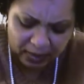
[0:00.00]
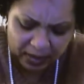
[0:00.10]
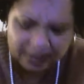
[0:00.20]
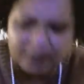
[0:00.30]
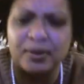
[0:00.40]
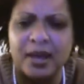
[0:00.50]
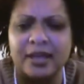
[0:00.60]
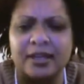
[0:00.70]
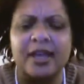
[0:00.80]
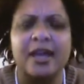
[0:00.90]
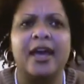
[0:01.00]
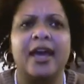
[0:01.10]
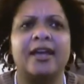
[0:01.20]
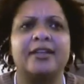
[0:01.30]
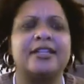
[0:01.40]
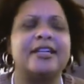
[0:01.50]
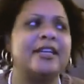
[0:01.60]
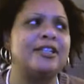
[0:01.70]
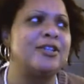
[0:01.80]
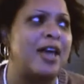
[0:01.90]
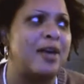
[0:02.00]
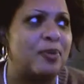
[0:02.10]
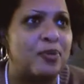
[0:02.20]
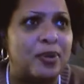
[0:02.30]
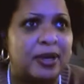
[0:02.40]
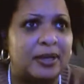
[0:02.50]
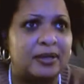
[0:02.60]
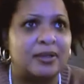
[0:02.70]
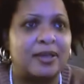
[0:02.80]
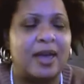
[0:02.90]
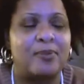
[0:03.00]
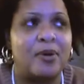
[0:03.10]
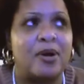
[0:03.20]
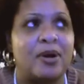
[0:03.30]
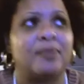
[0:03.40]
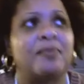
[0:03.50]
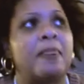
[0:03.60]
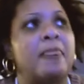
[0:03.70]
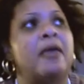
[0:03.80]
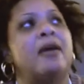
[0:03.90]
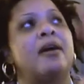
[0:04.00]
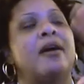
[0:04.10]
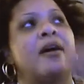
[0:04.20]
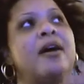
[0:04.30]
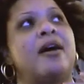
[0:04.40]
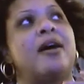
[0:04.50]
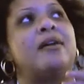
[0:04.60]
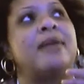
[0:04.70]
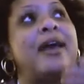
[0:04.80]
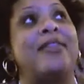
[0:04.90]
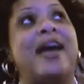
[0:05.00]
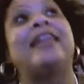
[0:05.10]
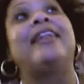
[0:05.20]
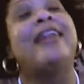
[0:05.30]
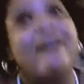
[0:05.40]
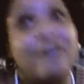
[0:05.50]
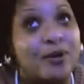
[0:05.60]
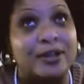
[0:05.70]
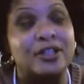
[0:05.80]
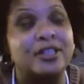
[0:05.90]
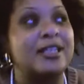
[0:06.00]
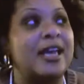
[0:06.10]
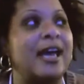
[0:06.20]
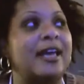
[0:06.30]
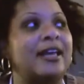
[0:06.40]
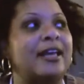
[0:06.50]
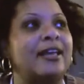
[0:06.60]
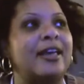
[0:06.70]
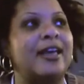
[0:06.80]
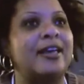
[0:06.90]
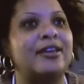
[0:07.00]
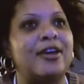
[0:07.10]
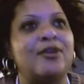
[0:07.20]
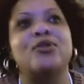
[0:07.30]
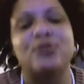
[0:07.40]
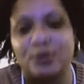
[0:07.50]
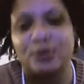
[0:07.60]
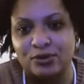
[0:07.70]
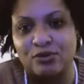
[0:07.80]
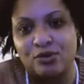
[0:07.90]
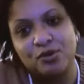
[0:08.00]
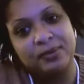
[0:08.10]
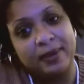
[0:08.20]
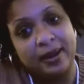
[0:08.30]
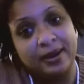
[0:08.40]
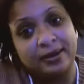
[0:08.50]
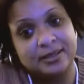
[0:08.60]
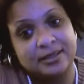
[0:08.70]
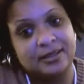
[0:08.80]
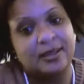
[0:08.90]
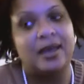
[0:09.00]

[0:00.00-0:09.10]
And, some, and, and to get to that point, that part, um, and that level, I should say, you go through a little growing pains.